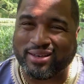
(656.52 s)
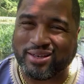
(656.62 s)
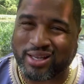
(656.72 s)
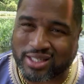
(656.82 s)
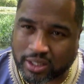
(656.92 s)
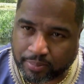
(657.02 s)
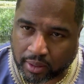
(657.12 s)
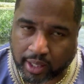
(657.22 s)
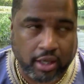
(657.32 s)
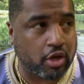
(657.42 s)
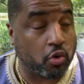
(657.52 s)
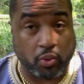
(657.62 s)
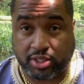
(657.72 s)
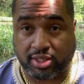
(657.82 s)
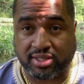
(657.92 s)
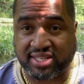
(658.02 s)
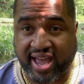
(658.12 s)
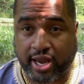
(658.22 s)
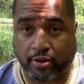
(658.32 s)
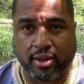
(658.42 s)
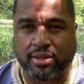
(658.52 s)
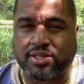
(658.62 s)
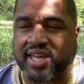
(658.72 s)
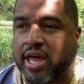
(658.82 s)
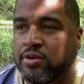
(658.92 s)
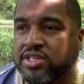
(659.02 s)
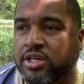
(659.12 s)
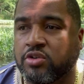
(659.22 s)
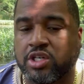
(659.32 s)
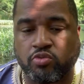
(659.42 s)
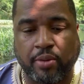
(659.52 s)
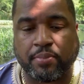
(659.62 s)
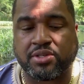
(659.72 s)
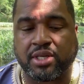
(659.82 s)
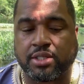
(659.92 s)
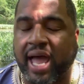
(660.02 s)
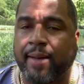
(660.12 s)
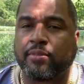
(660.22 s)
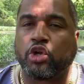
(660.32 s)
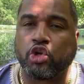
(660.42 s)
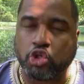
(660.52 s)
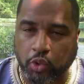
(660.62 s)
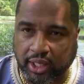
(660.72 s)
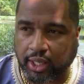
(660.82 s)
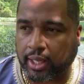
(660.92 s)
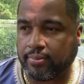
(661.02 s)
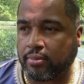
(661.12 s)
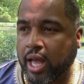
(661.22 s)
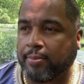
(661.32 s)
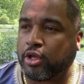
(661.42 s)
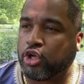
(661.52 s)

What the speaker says: discipline, which is Saturn. Saturn's energy represents up, do it again, up,